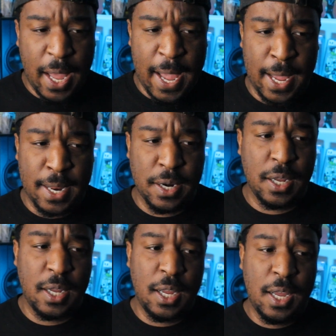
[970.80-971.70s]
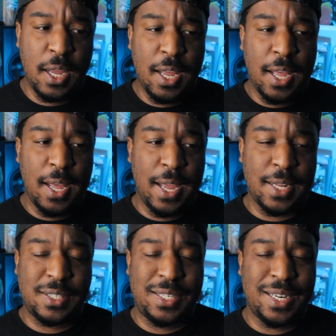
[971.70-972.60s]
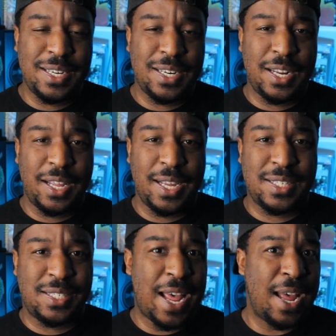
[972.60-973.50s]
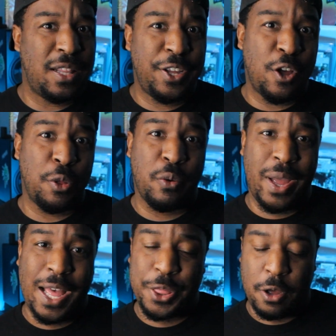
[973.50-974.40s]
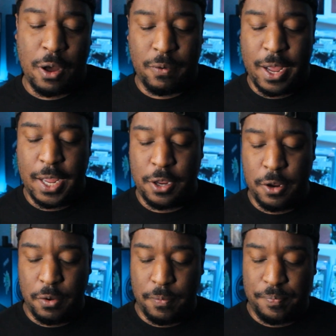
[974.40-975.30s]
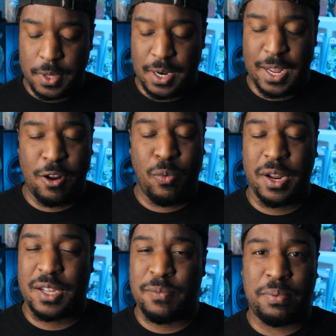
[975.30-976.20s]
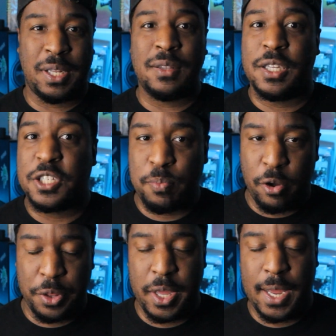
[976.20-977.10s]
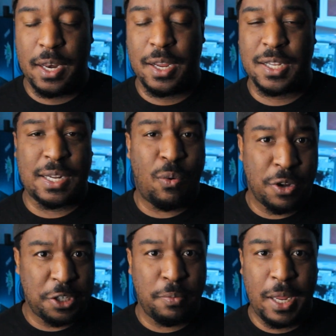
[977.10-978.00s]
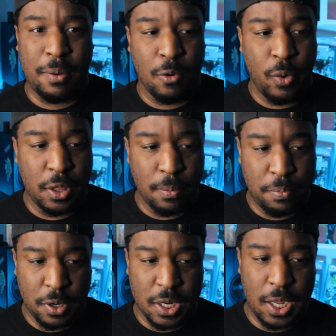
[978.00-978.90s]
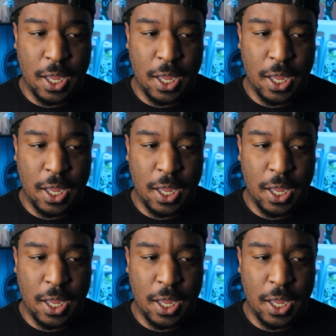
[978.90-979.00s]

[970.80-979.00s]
And it didn't exactly go the way I thought, right? You, and I don't want to completely spoil the ending because I want you to be able to read the book.